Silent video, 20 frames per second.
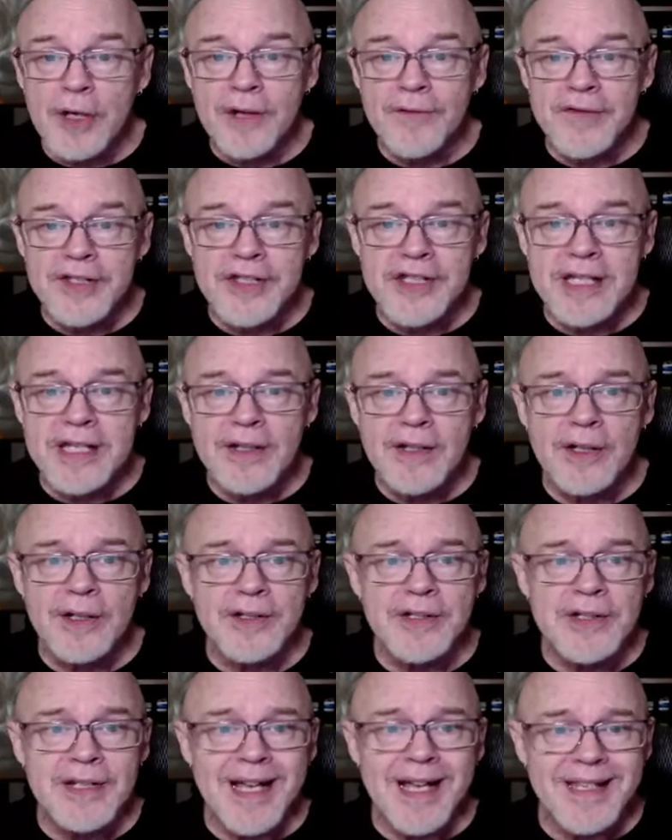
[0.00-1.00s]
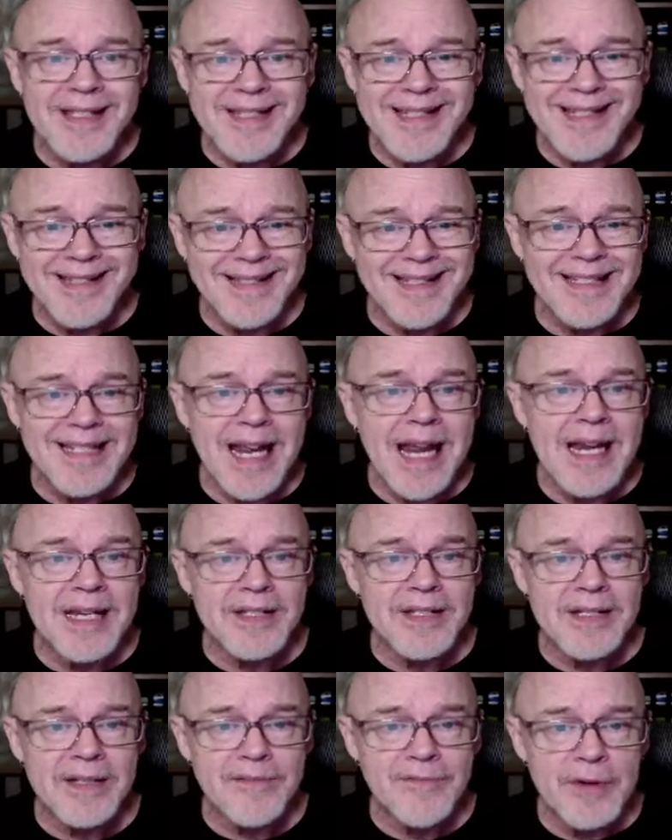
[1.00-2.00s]
of a seagull's nest and the
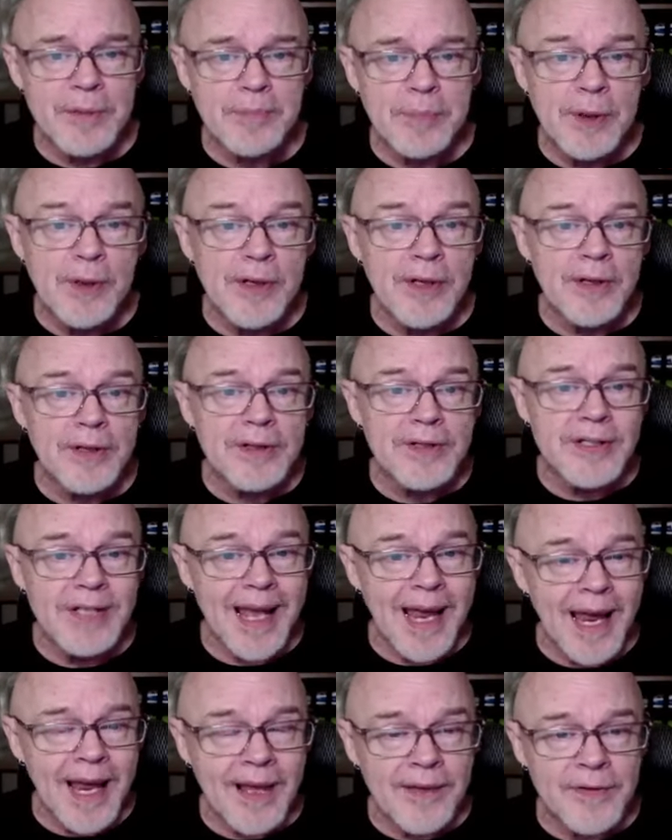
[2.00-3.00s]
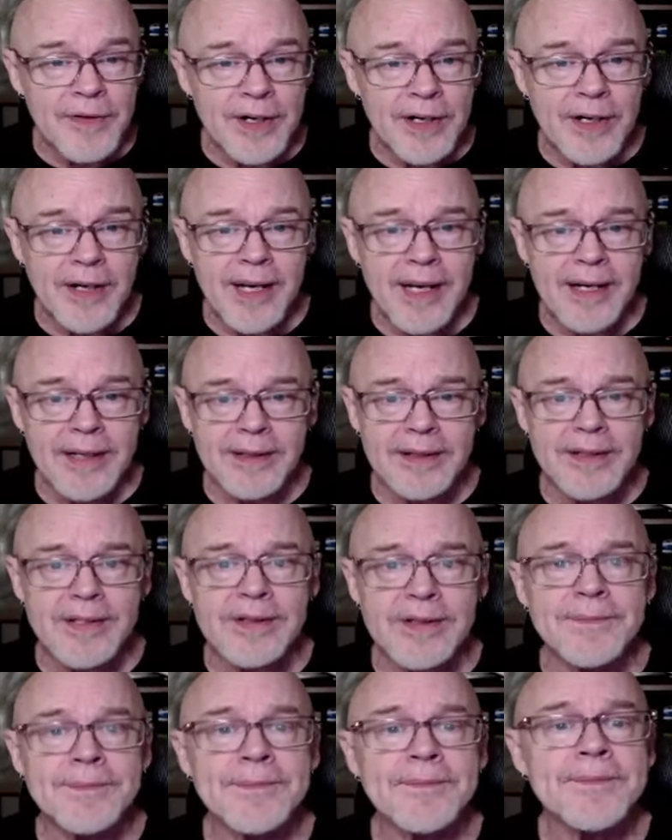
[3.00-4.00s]
taste of the birds and their eggs.